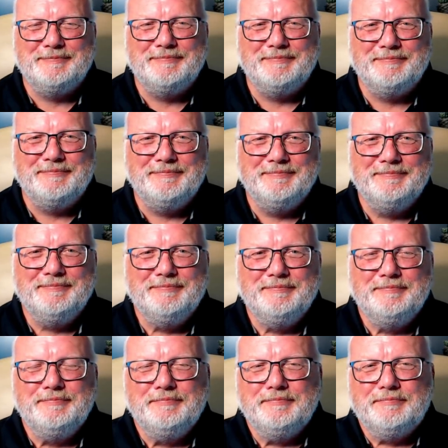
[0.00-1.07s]

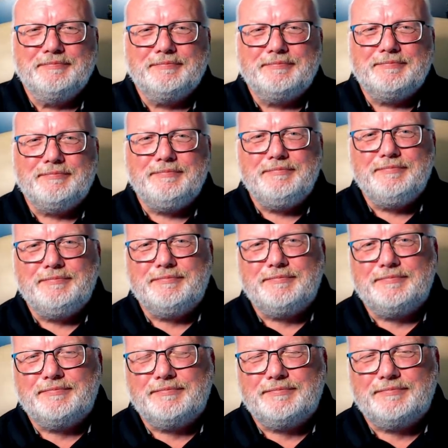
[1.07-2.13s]

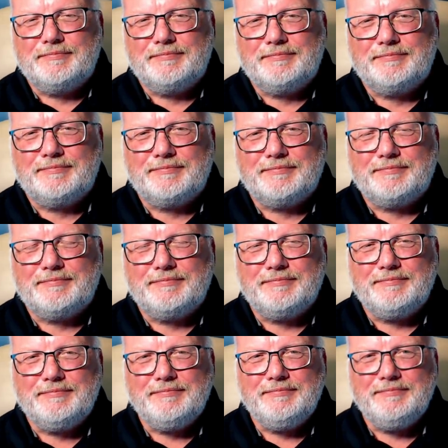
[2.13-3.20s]

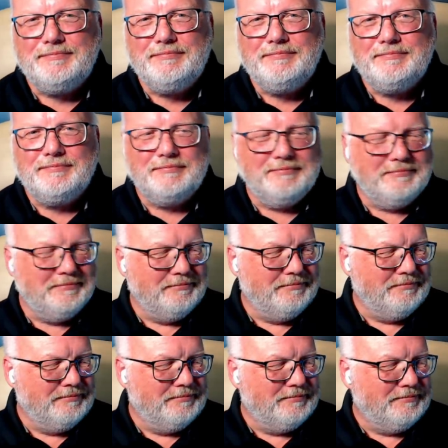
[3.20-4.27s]

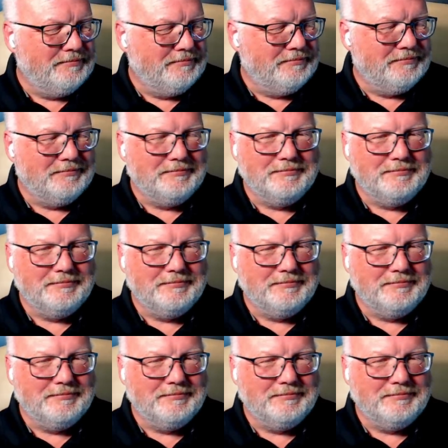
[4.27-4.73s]
The person shown says nothing.